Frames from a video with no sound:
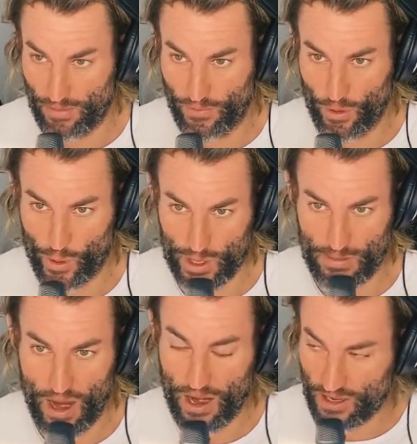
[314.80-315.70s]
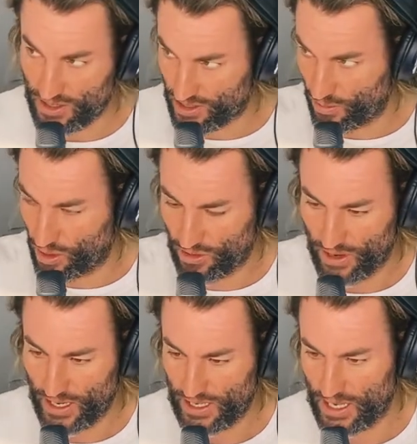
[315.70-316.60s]
before he was married, used to walk
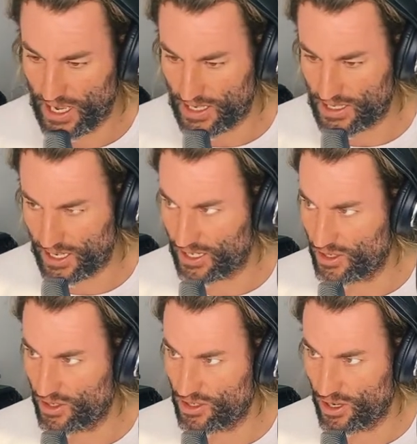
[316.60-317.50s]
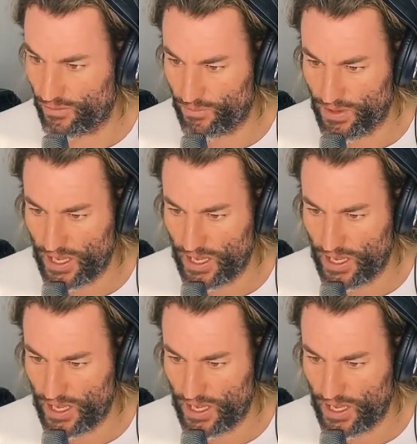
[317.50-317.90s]
around sucking dudes off.